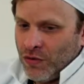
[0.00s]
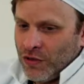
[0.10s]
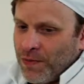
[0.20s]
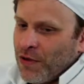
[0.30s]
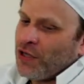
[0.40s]

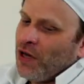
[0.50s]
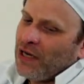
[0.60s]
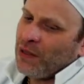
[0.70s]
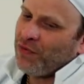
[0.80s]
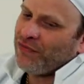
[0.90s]

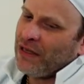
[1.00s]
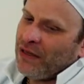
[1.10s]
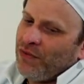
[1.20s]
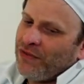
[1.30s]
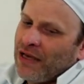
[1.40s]
certainly with
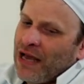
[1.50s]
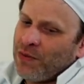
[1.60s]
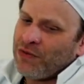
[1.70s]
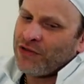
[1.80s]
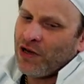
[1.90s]
the with the
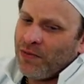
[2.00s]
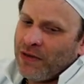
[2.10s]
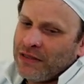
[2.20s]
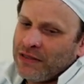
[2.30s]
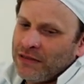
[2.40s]
cannabis terpenes,